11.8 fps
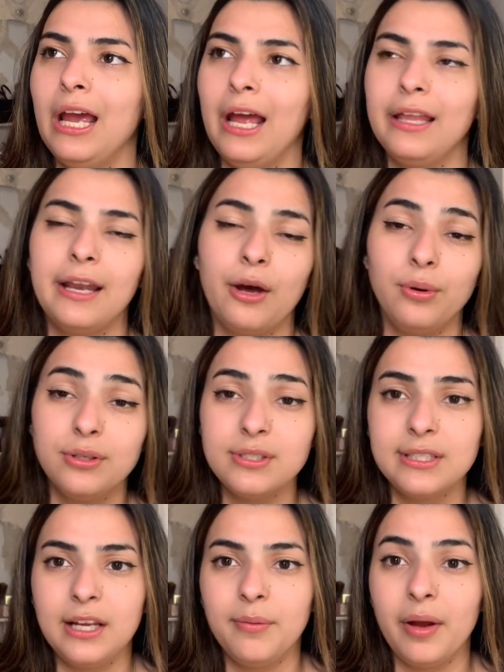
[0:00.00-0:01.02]
And then I went to
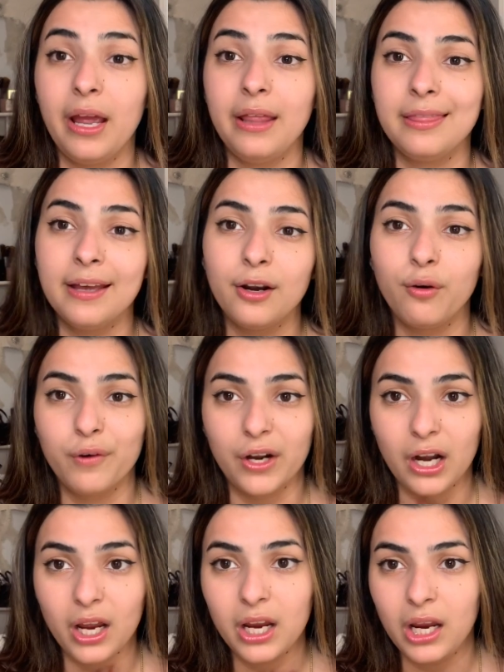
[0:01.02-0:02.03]
sleep, and then
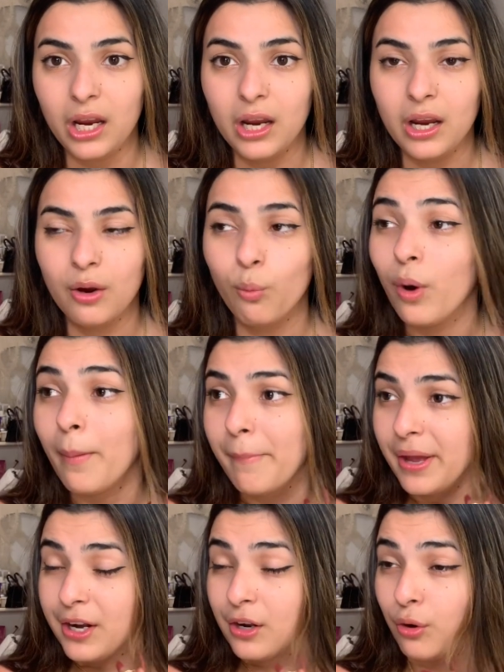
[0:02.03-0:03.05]
overnight one
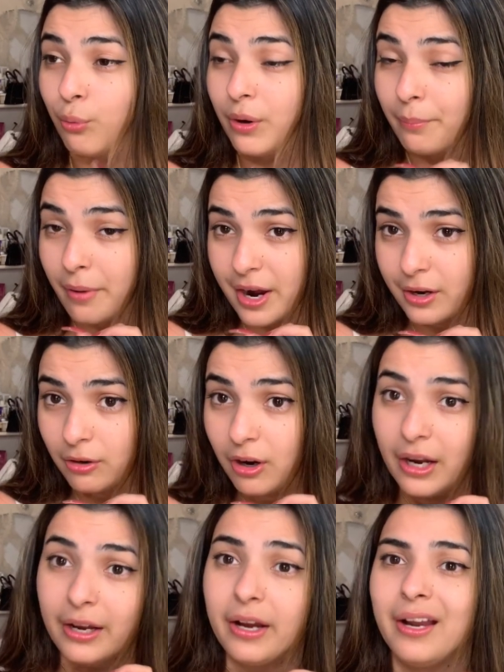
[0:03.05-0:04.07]
video went
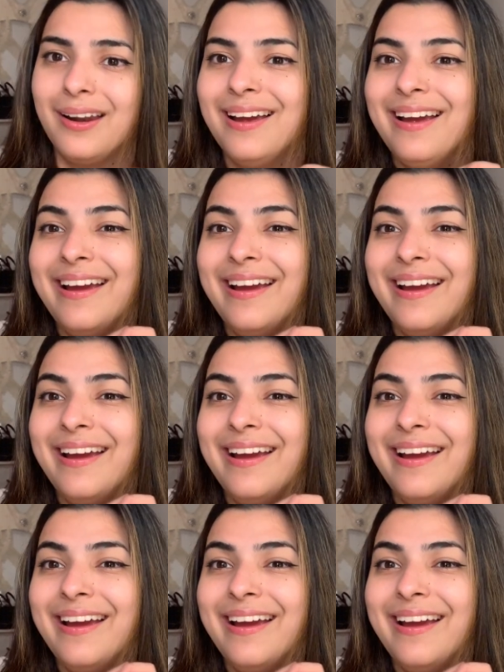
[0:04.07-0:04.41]
viral again,